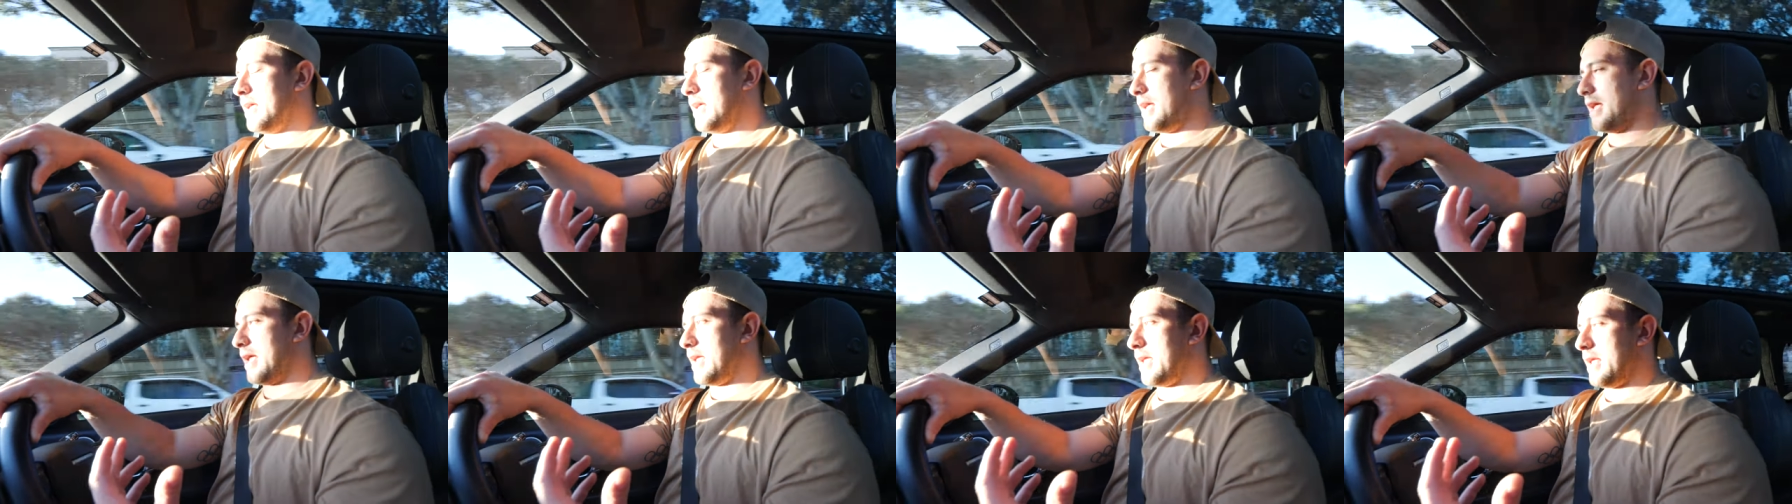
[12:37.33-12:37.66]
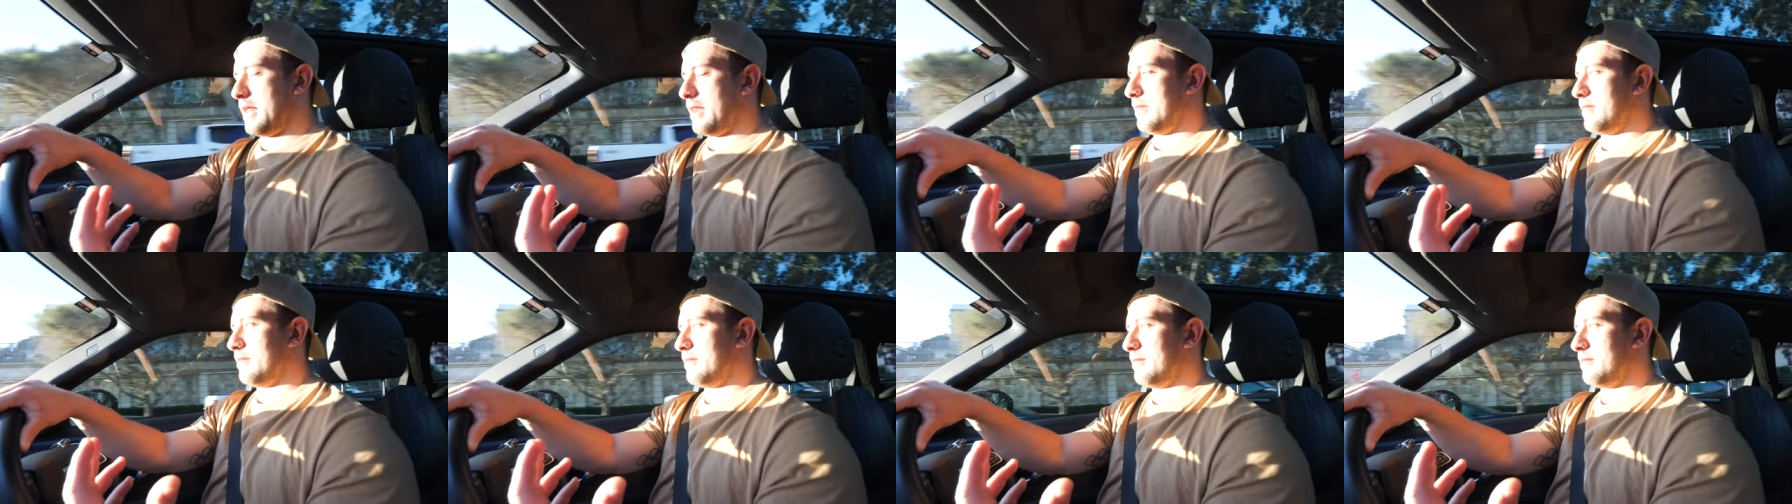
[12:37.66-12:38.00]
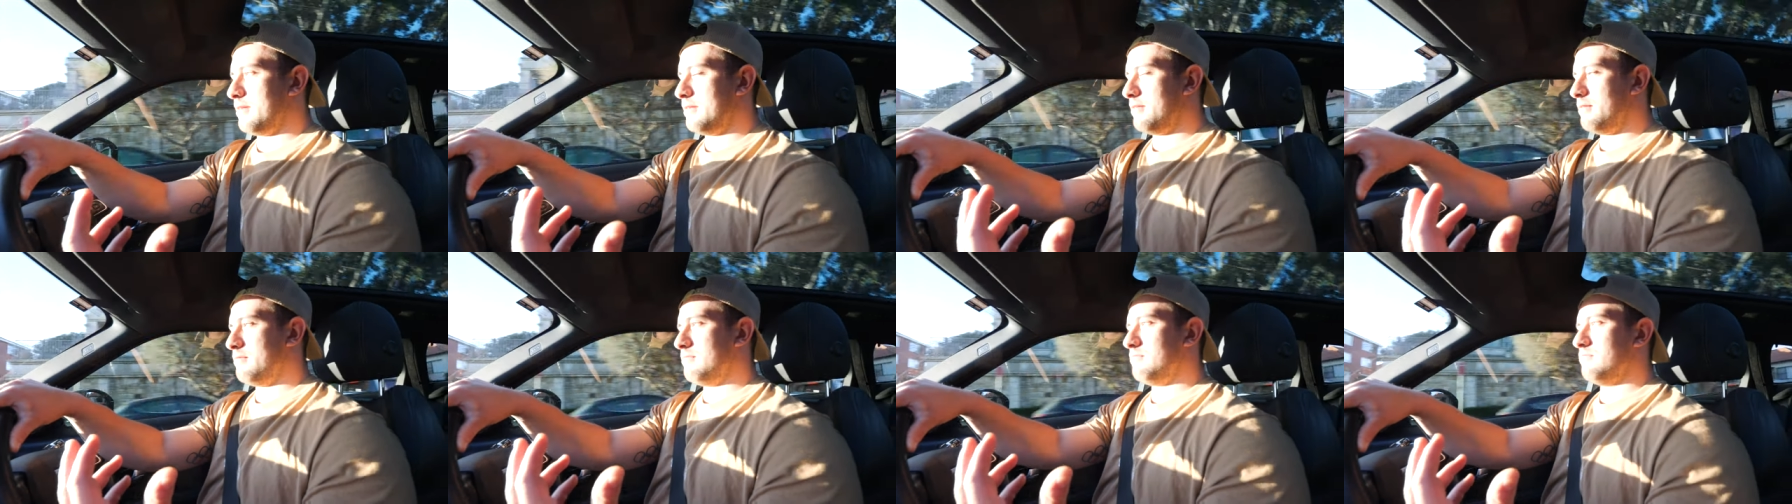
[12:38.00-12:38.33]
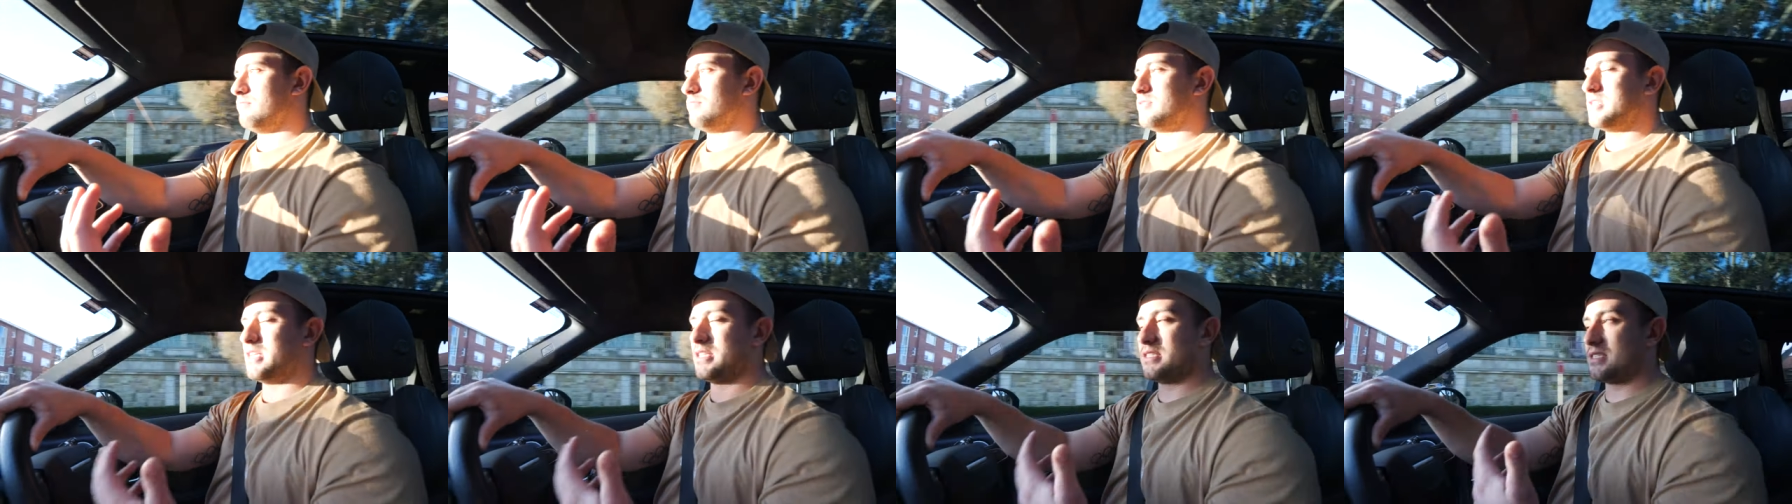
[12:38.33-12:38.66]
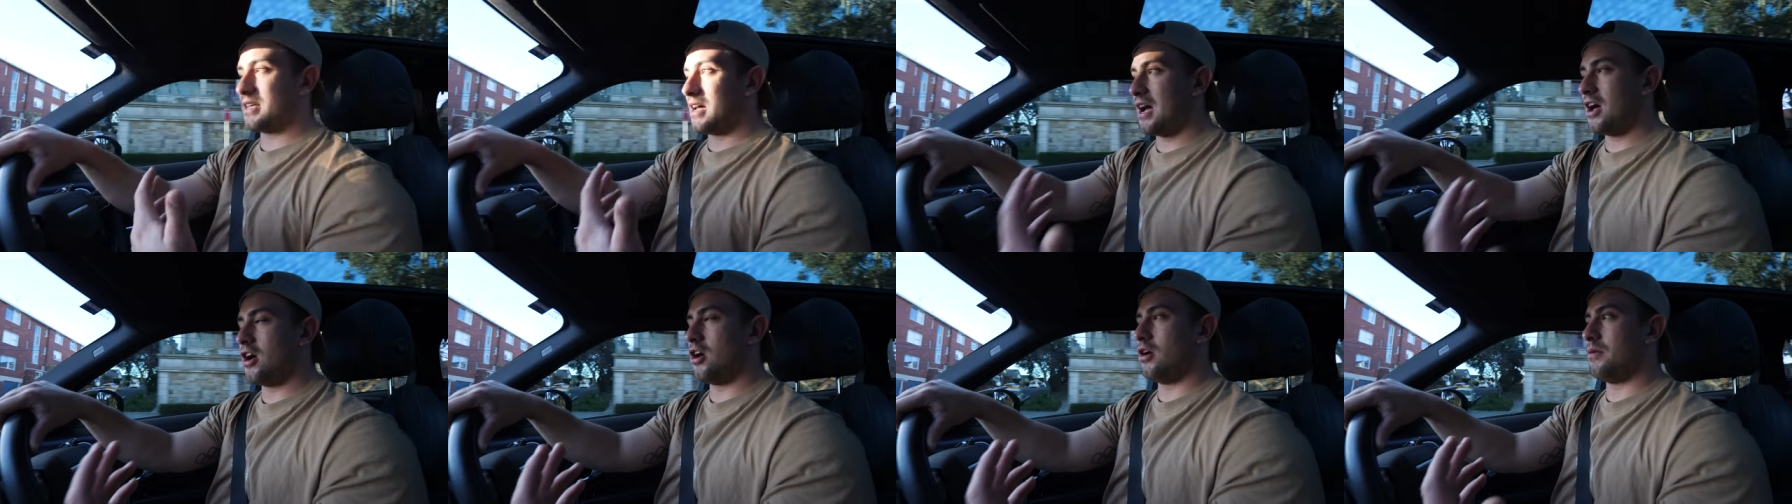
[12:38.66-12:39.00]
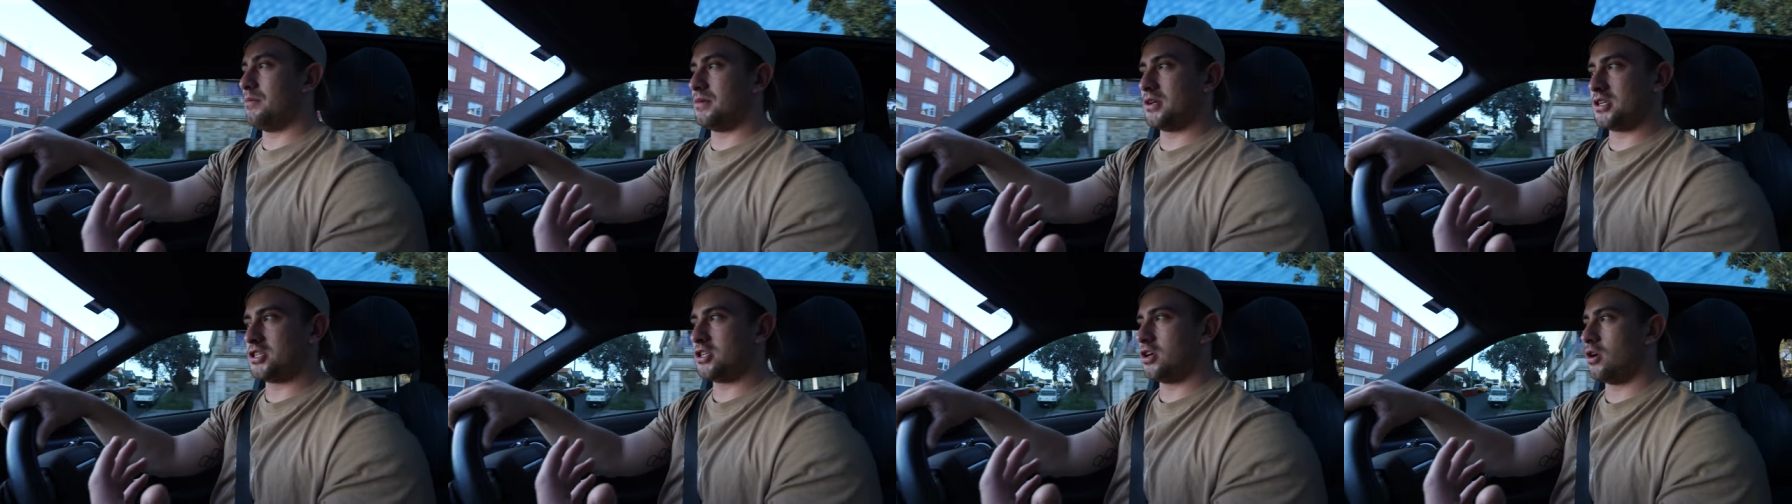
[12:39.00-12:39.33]
in since I hurt
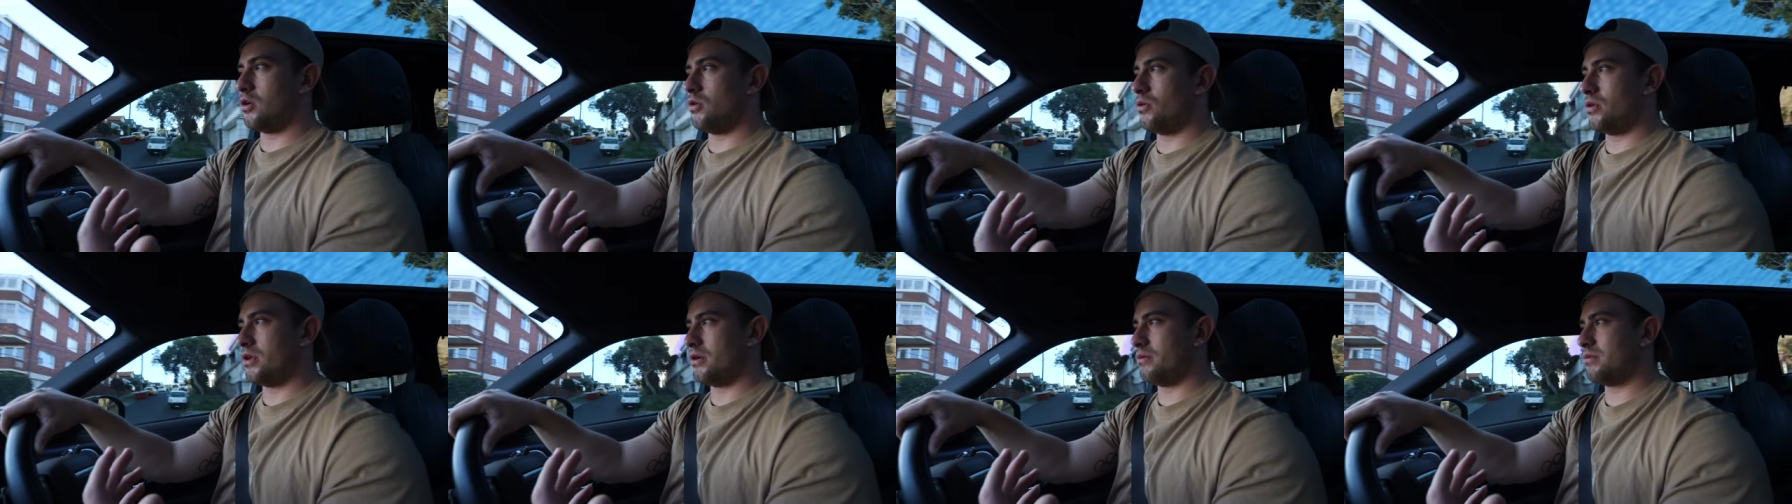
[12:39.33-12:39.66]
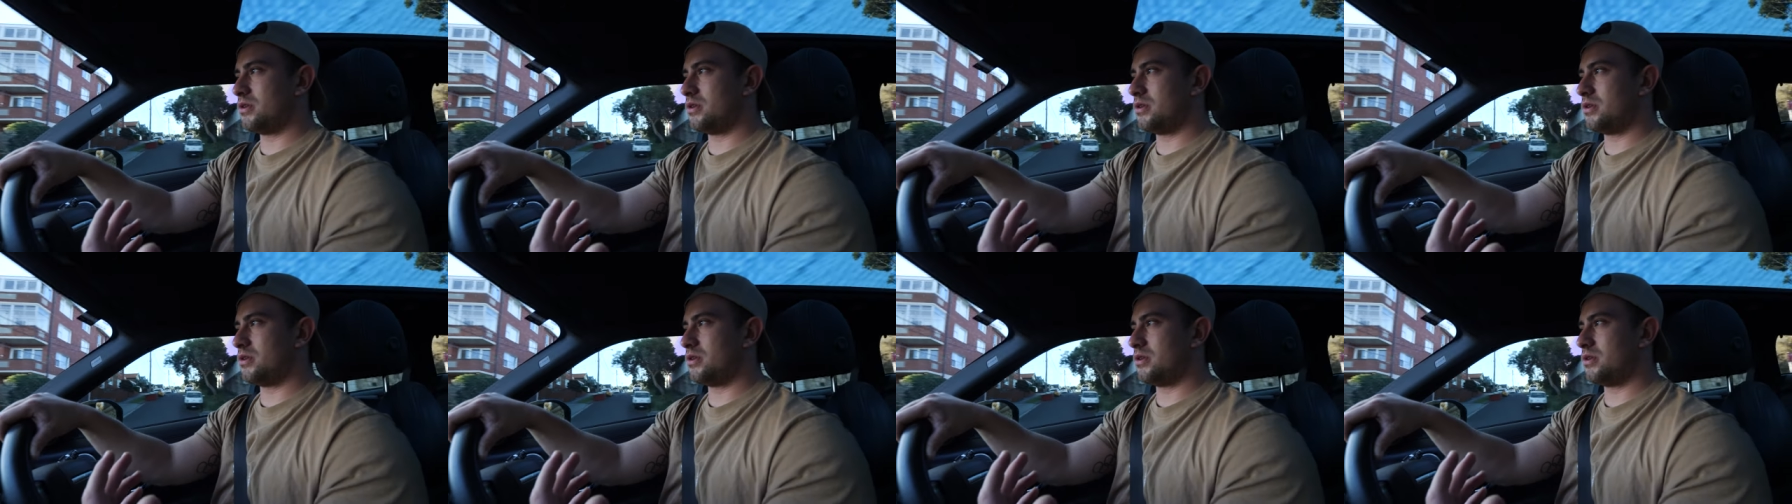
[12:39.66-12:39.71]
my shoulder,